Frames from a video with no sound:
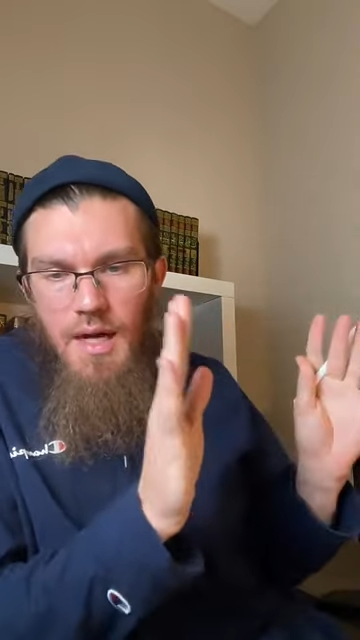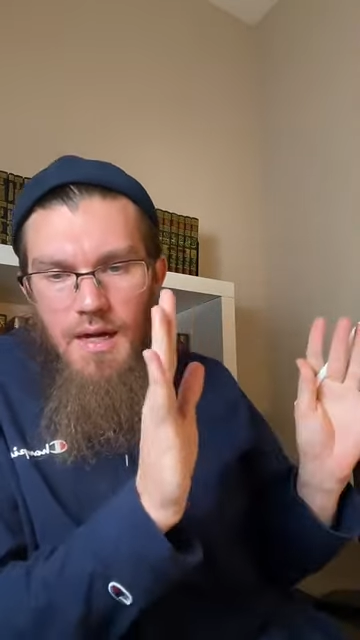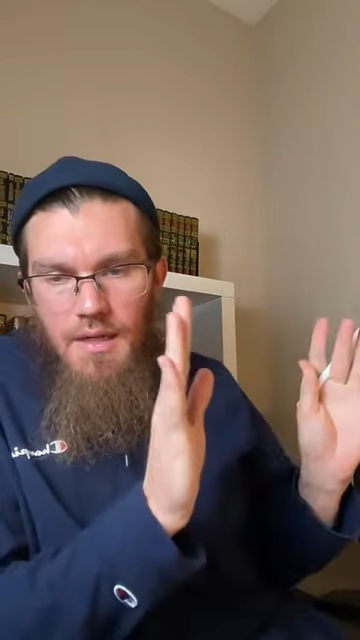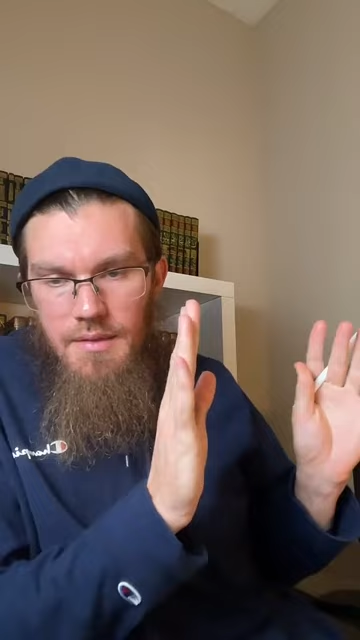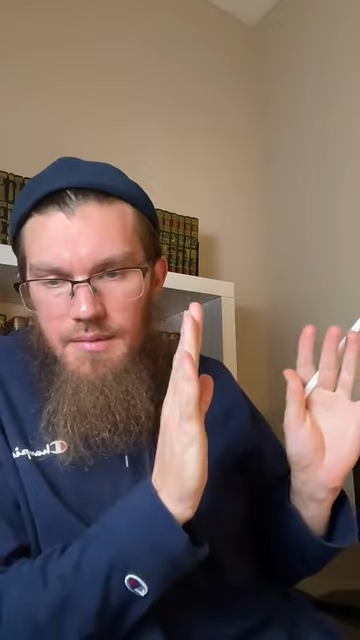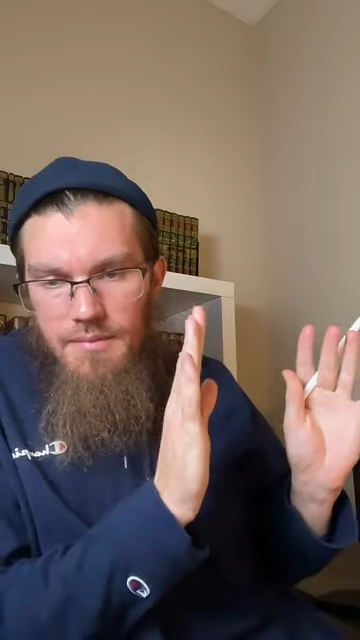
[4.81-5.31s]

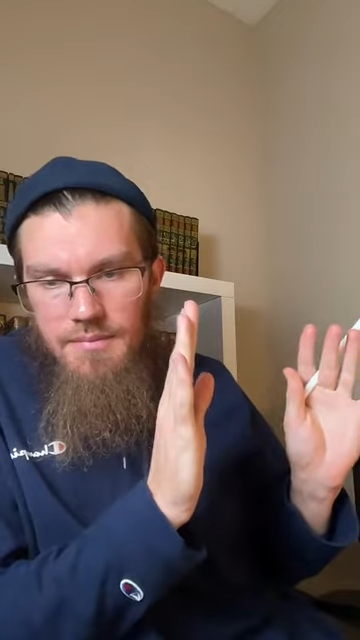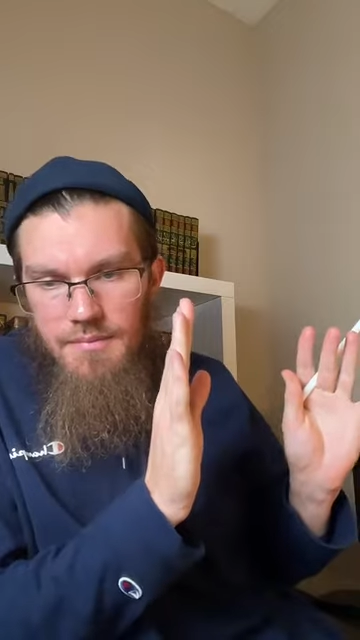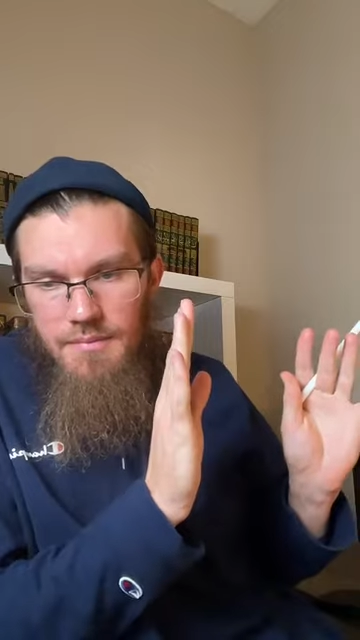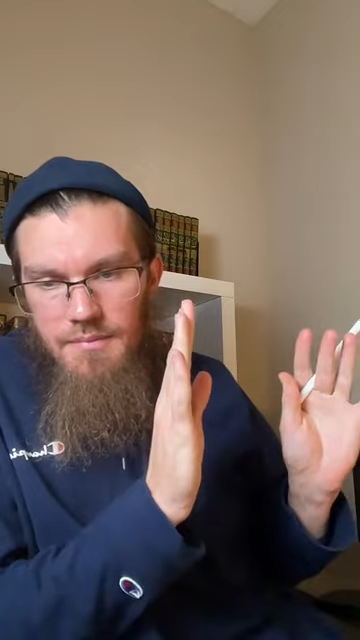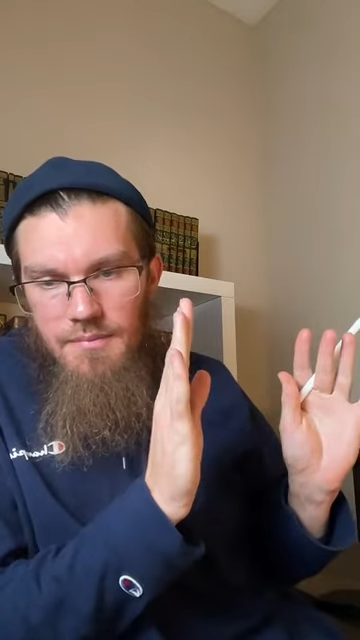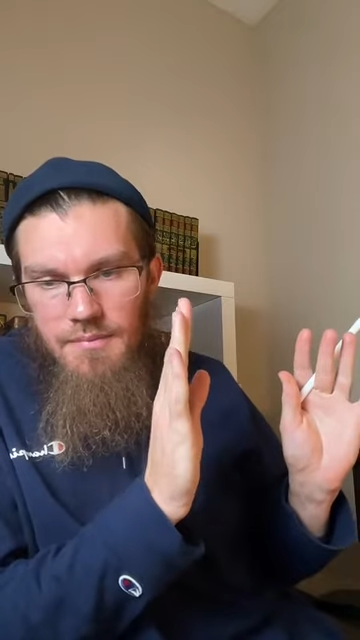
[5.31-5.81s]
God.
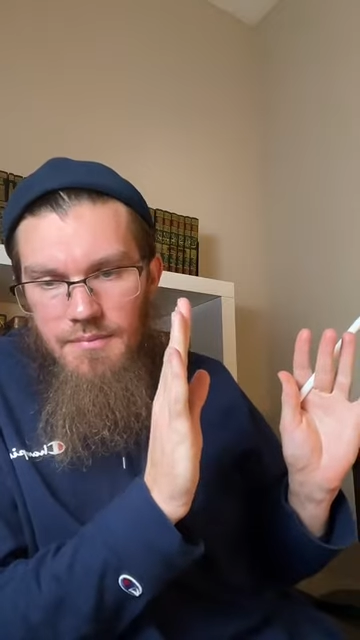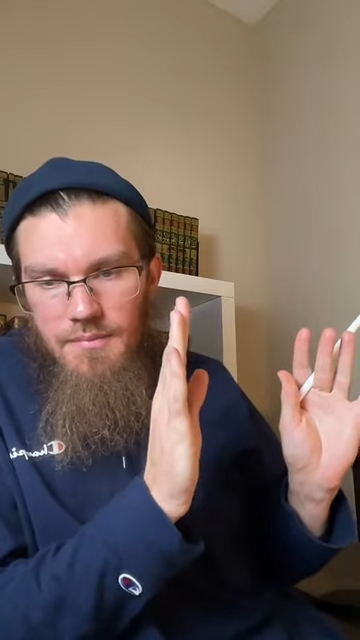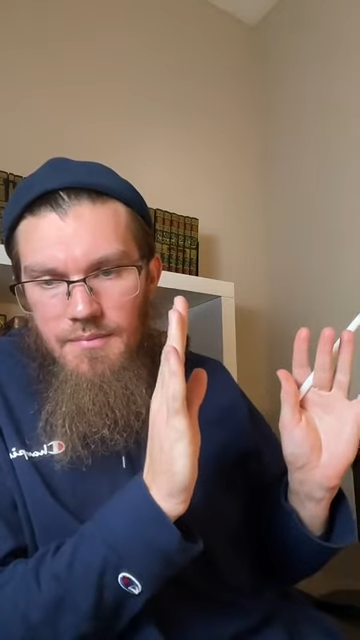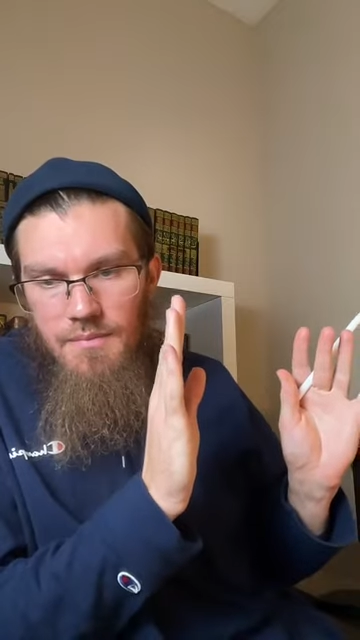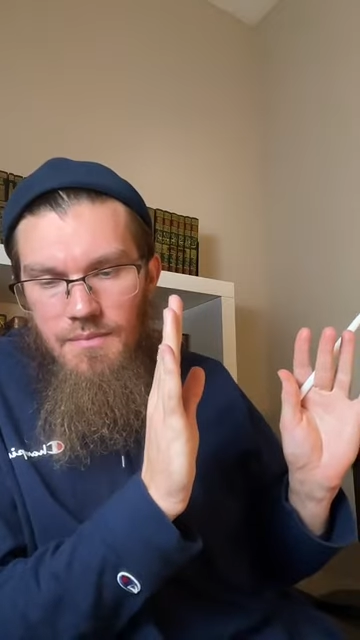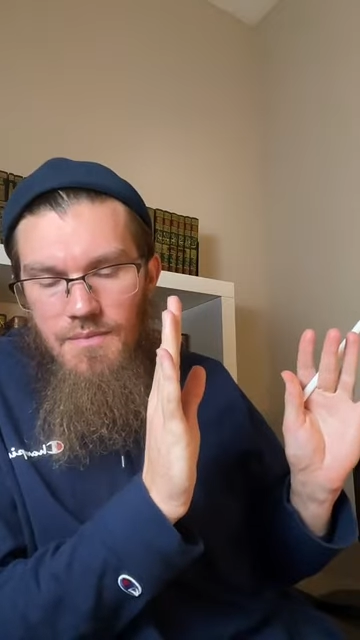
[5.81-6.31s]

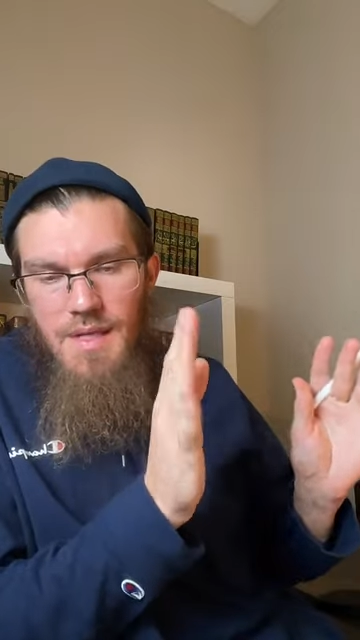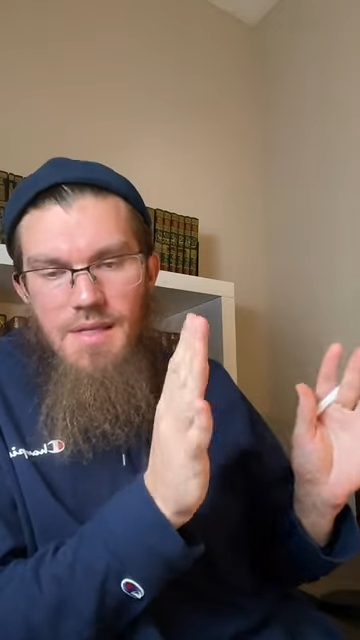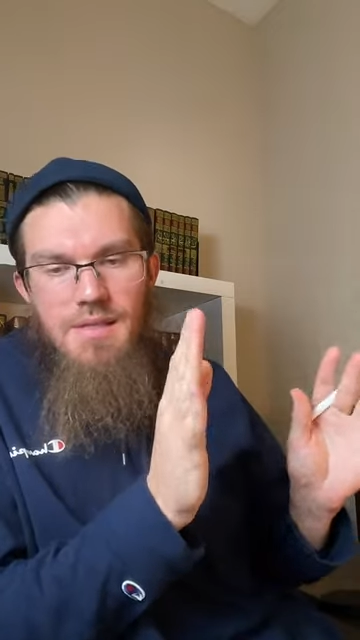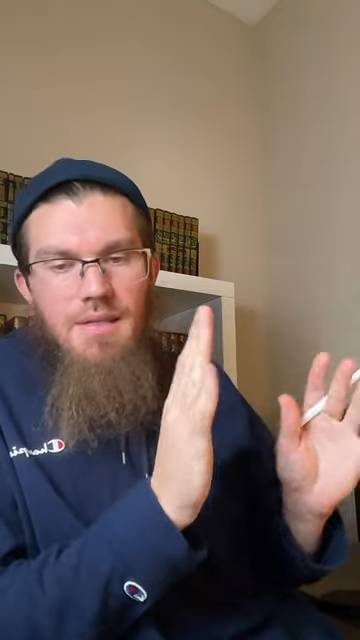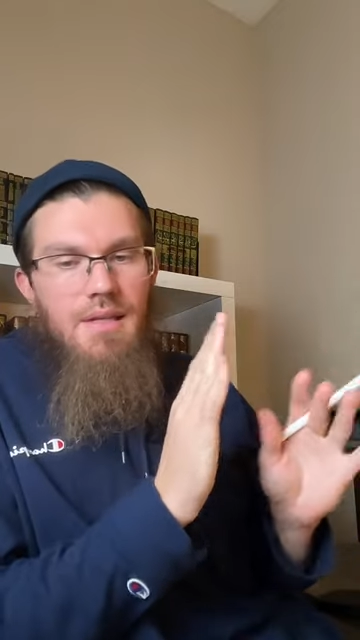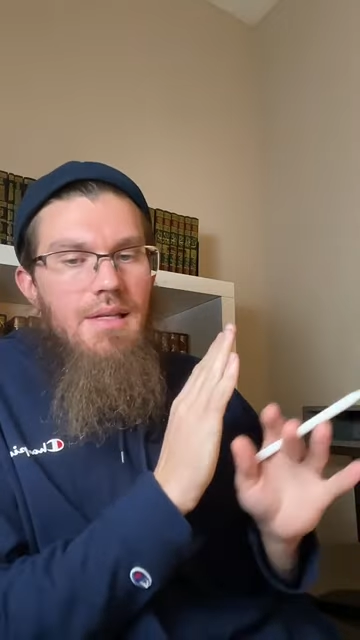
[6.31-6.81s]

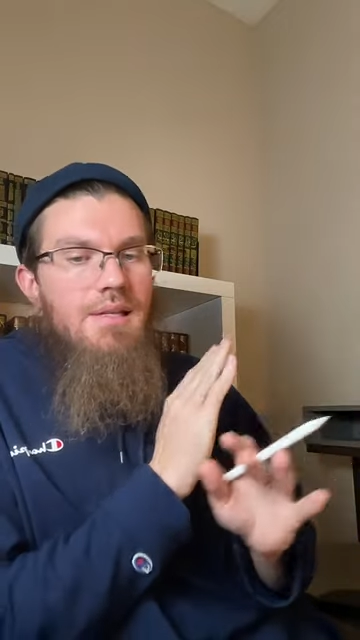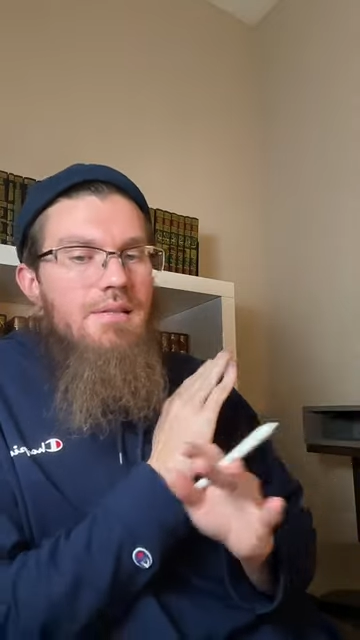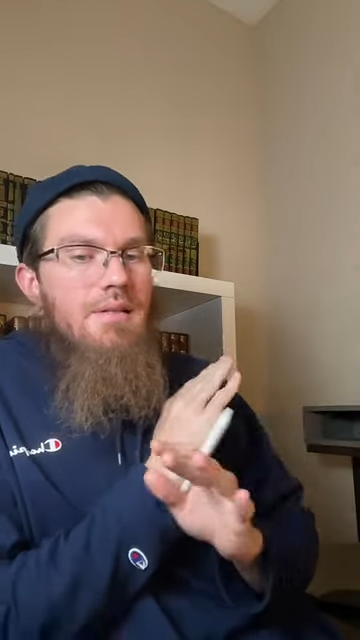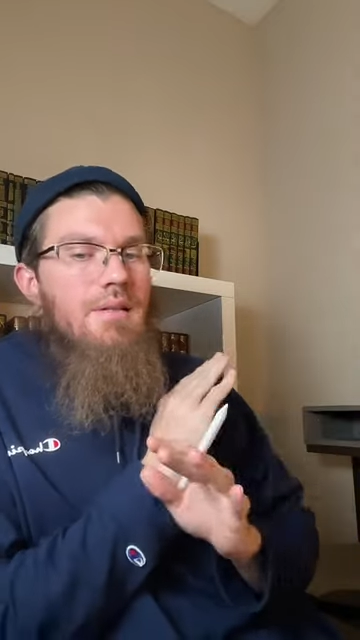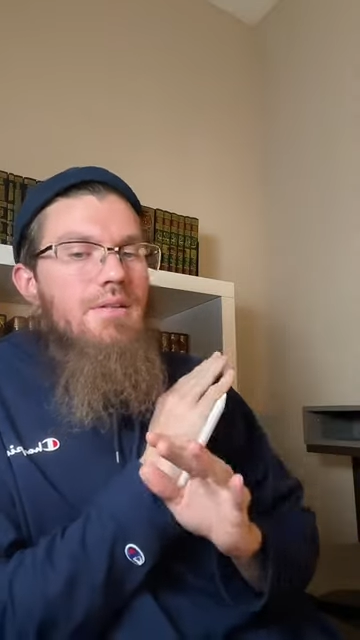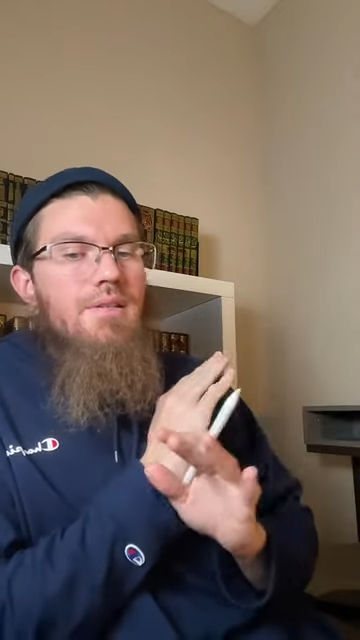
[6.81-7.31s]
He's
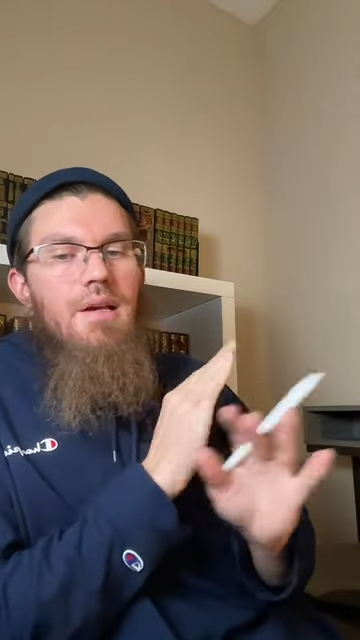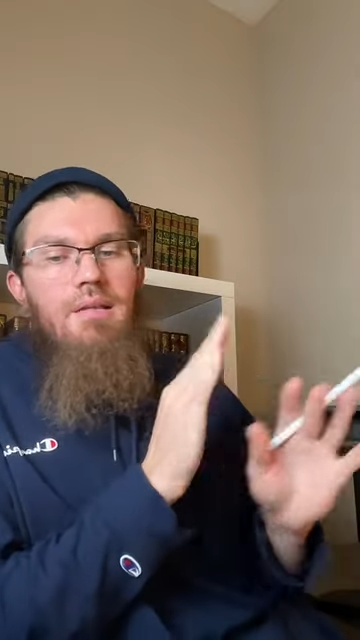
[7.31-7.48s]
there's